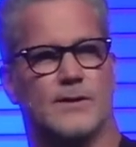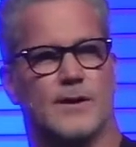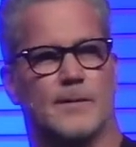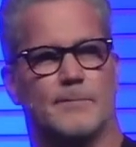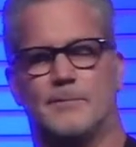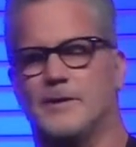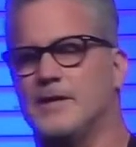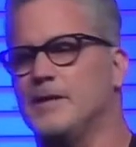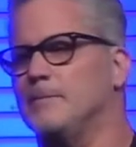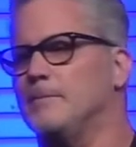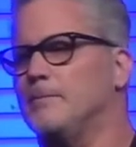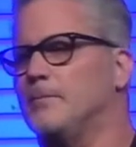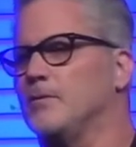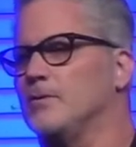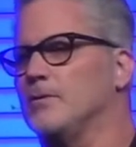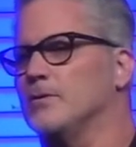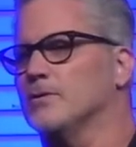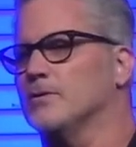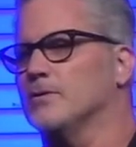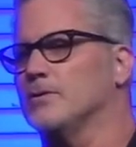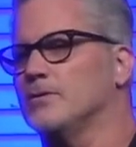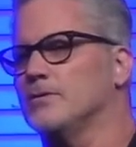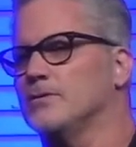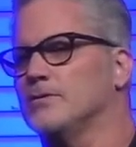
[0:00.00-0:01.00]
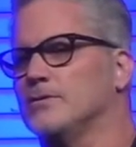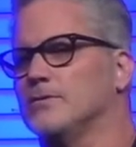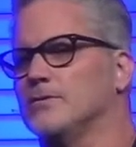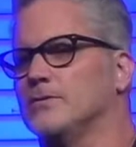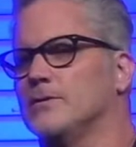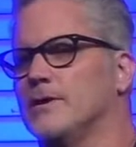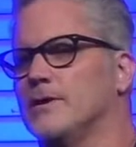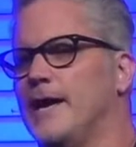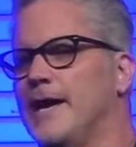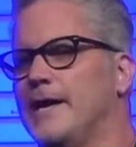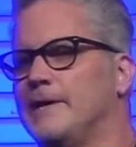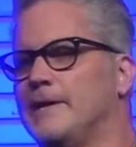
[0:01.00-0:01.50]
a people who
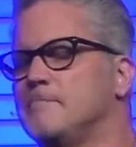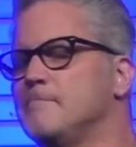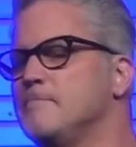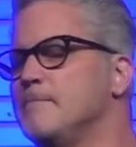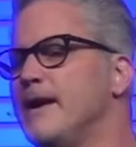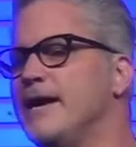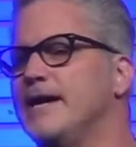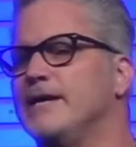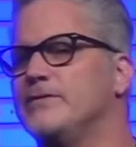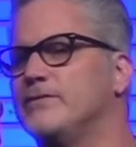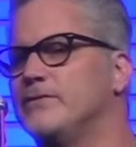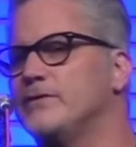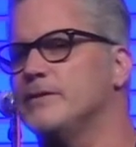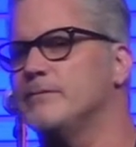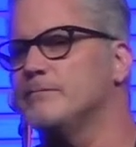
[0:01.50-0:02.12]
had made